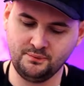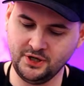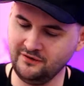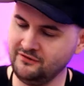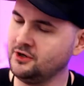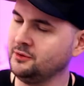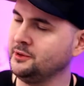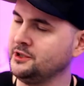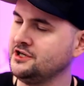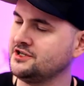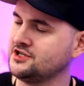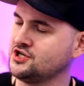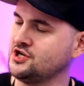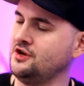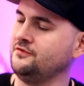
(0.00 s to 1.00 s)
pivotally
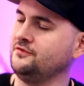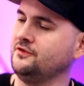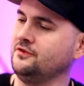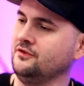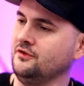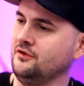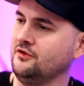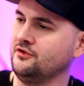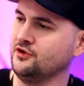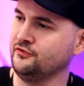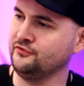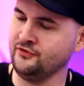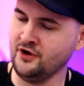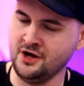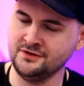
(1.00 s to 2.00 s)
shift your
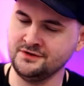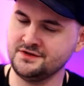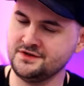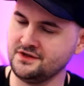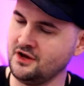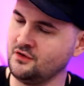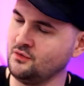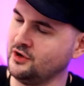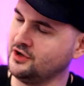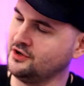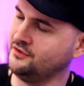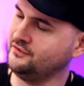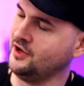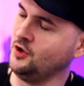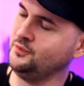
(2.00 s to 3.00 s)
funds and what you're
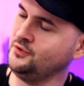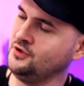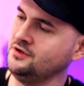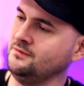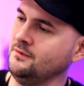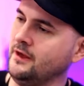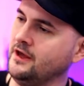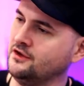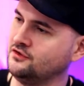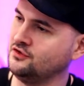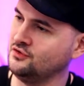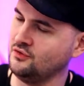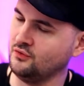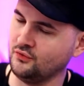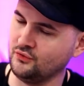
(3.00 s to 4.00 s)
developing
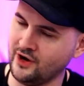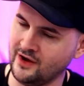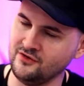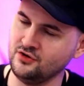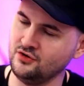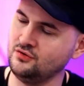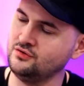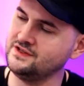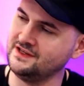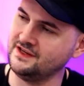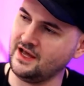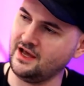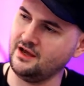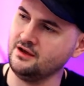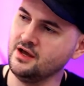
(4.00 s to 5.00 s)
into revenue
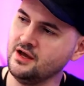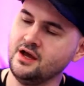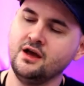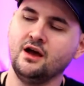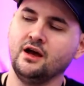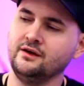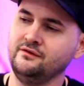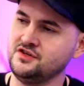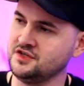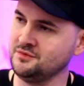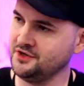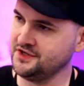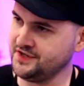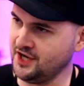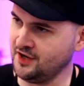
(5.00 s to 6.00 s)
today. I'll give you some
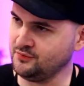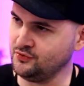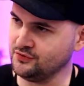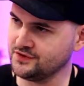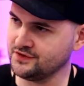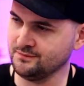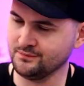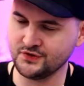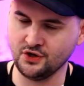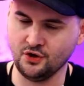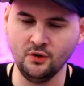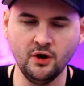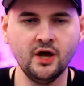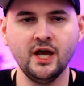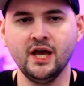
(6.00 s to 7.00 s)
examples.
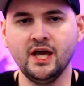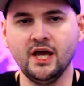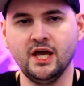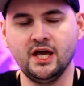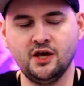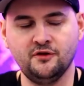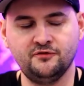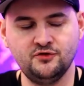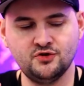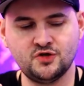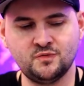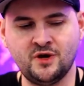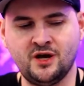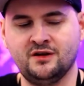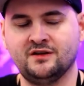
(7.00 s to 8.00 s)
So if you
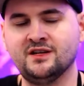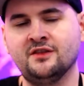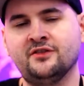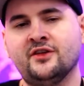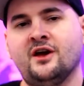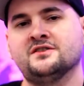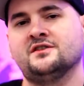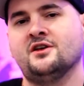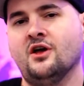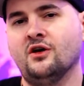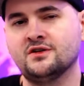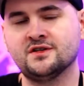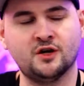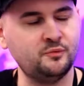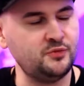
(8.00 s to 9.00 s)
spent
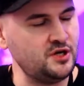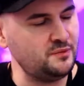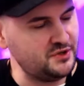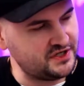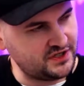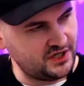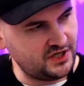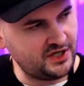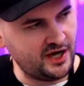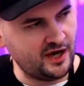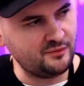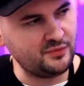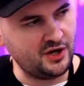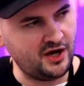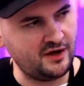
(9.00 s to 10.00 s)
$10,000 on a PPC
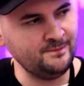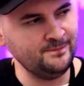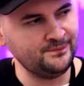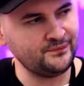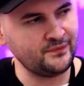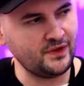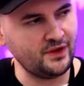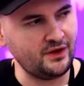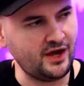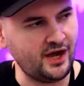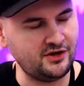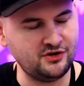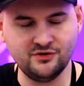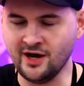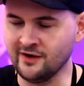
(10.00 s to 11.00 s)
campaign
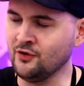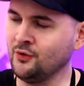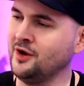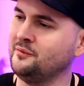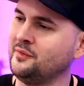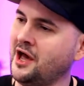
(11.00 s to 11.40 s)
and you never went